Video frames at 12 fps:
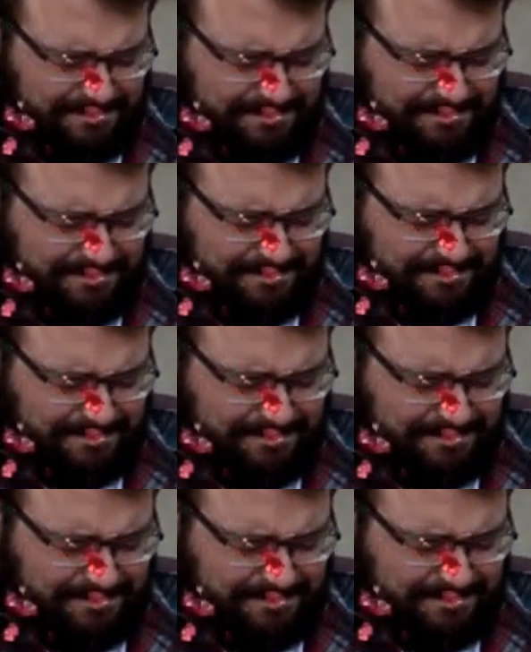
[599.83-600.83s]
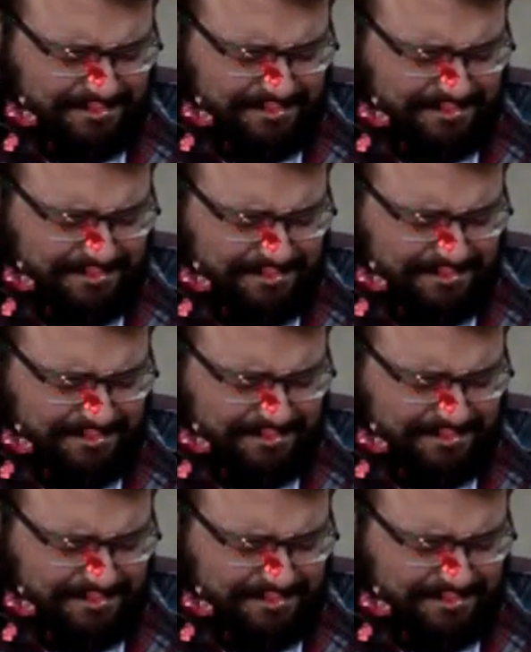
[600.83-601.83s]

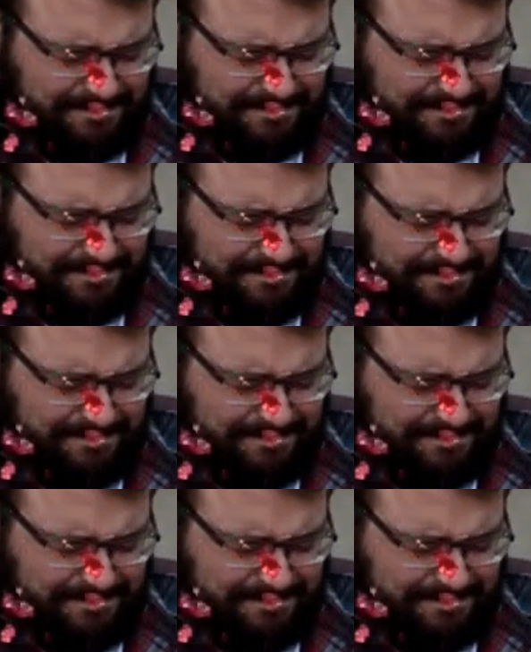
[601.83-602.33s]
No one is speaking in this clip.